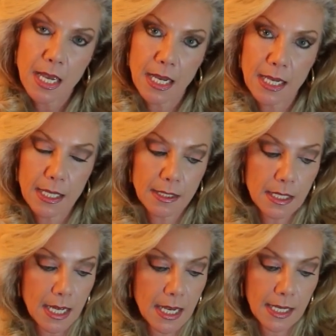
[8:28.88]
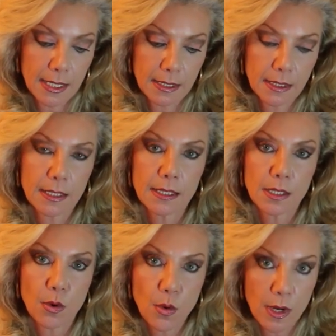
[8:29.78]
in
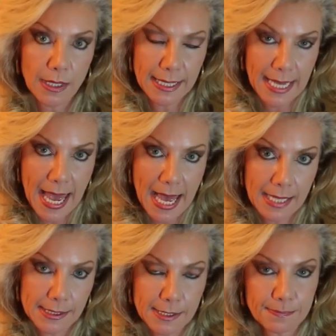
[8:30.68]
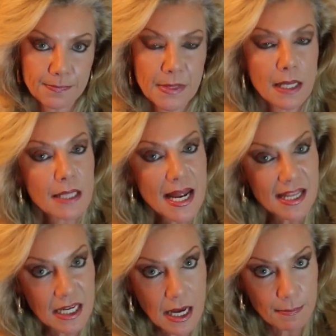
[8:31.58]
oil and gas, a lot
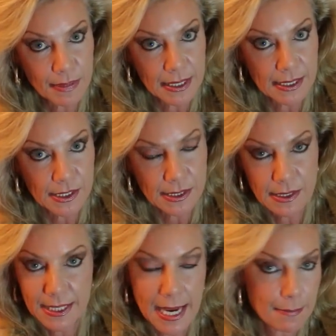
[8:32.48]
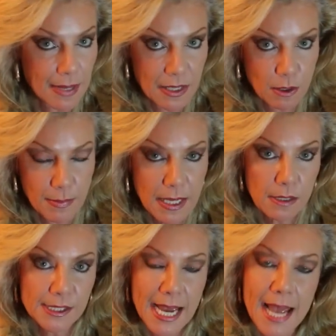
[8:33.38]
of the companies can't pay their
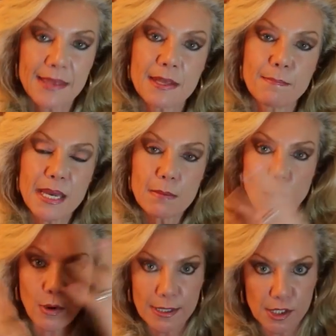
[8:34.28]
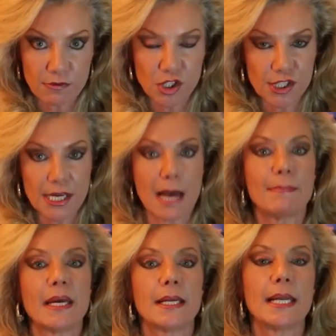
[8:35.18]
bills, and the big boys have just
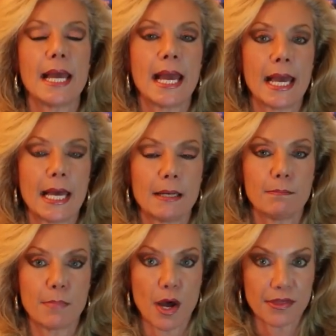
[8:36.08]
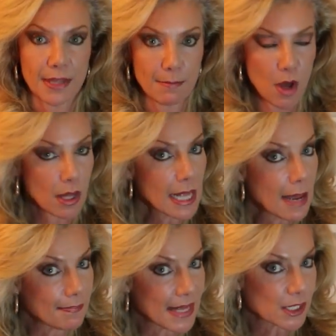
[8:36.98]
come in and bought them all
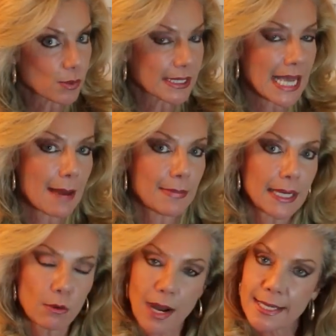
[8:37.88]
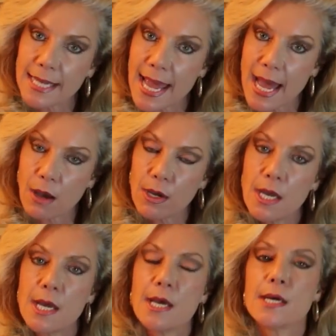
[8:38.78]
up. That's what's happening right now.
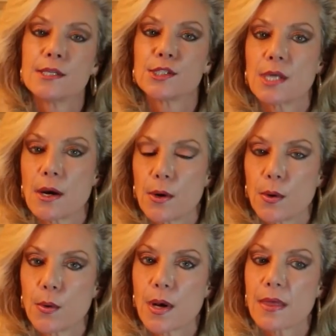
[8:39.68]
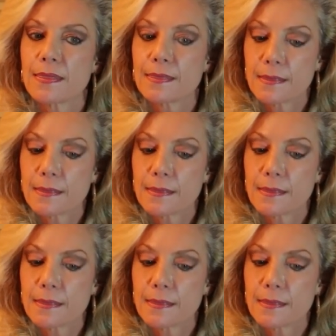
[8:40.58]
So